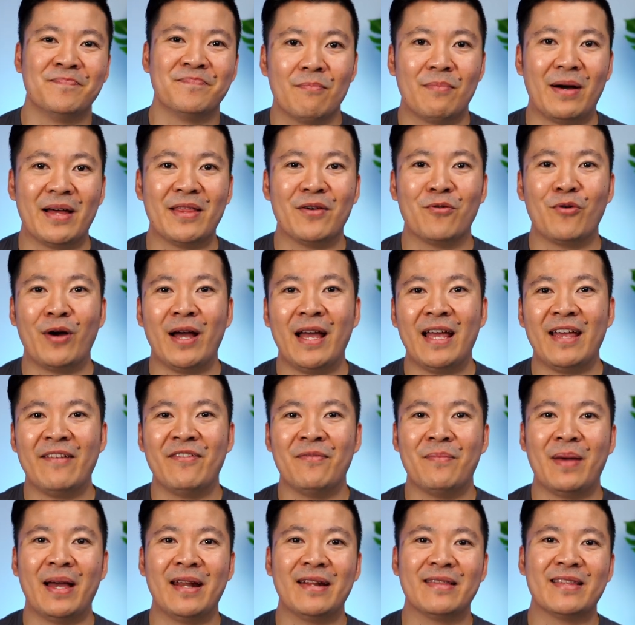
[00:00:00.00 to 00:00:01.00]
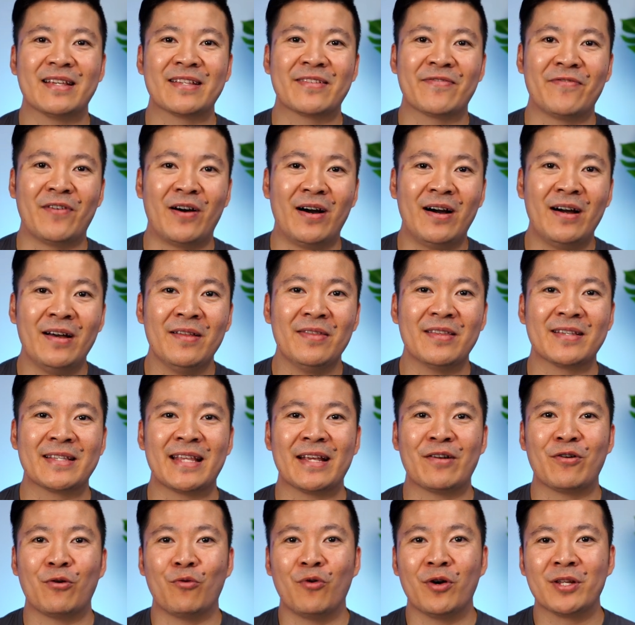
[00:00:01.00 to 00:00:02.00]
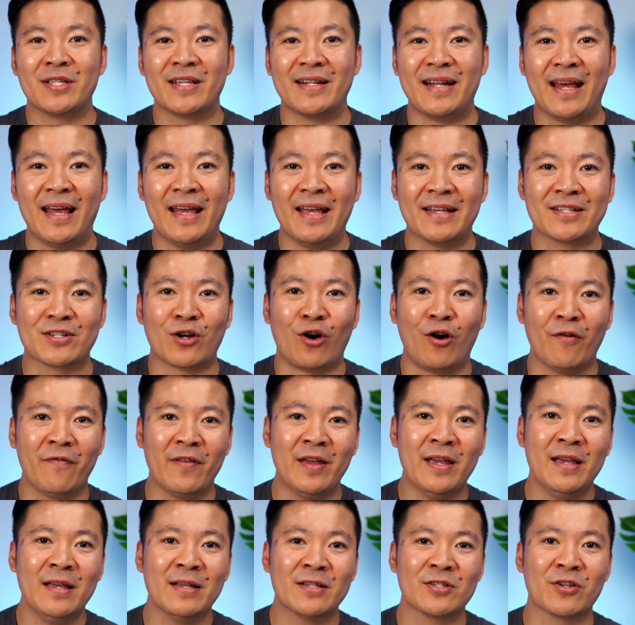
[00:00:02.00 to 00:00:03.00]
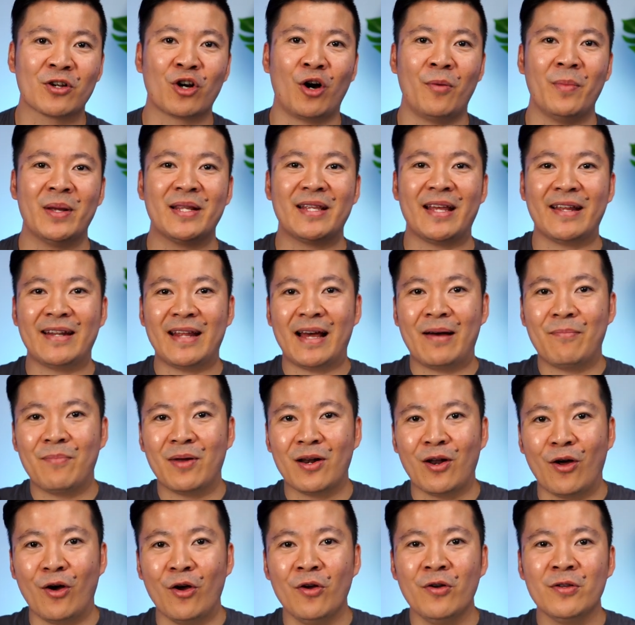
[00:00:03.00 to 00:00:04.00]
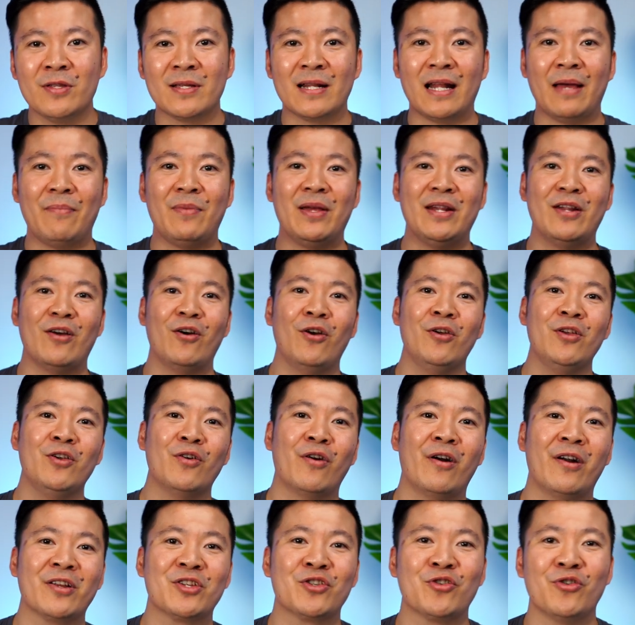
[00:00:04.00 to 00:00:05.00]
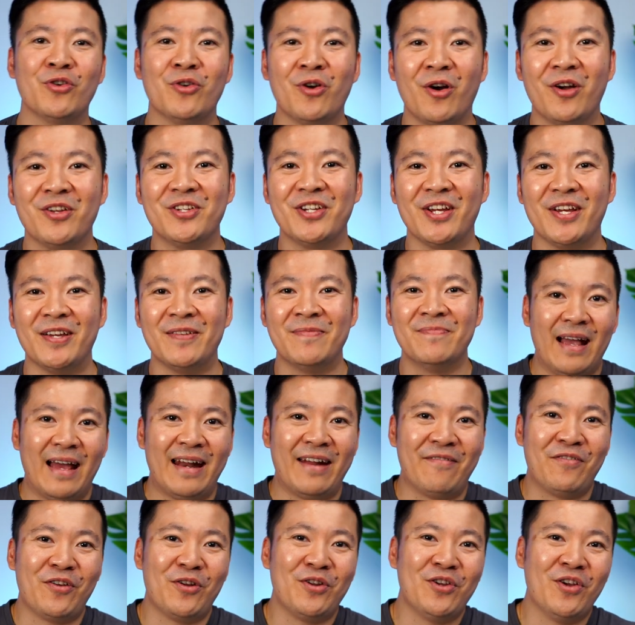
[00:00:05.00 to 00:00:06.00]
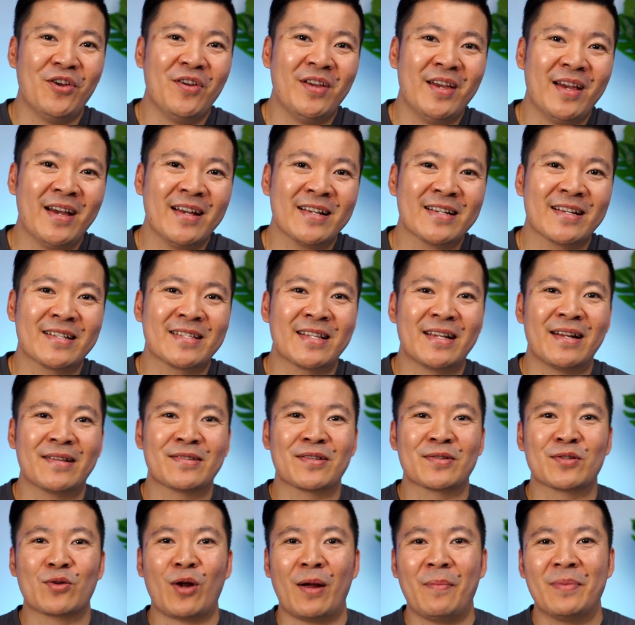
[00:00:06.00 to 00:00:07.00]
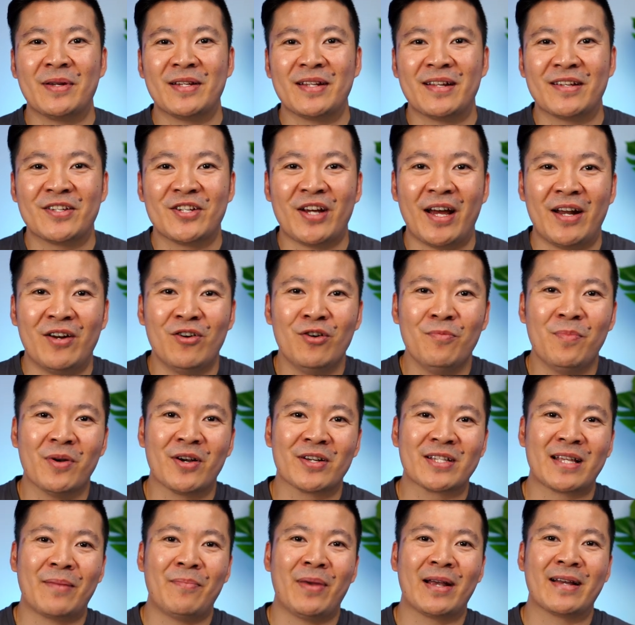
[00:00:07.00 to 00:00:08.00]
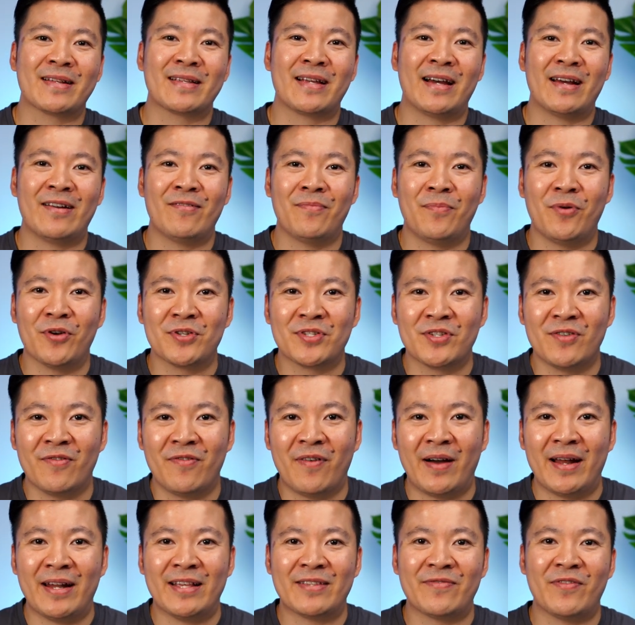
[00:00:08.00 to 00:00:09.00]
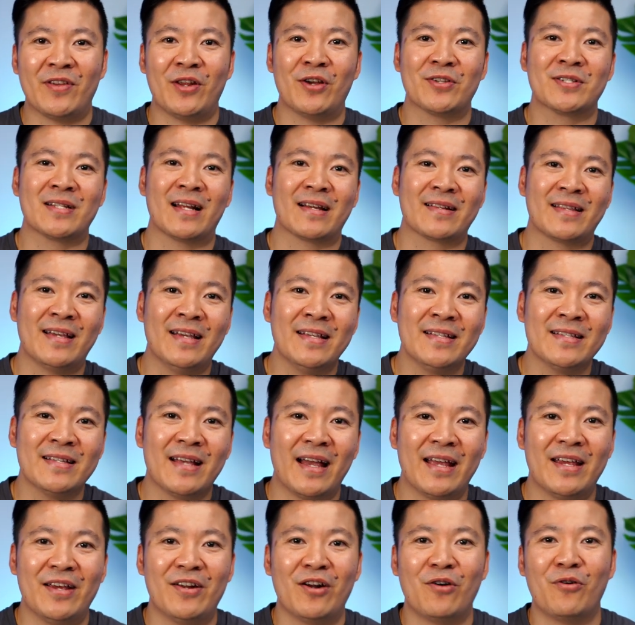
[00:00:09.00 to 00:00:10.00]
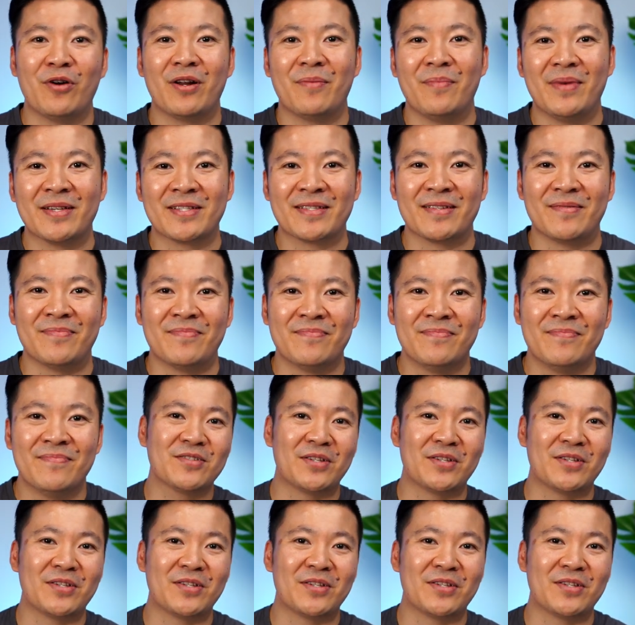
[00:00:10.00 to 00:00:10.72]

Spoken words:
By the way, if you made it this far, the secret word today is coffee, so comment that down below to let me know you are a true OG. And if you're new here, consider subscribing to the channel because I make a ton of personal finance videos like this and you don't want to miss them.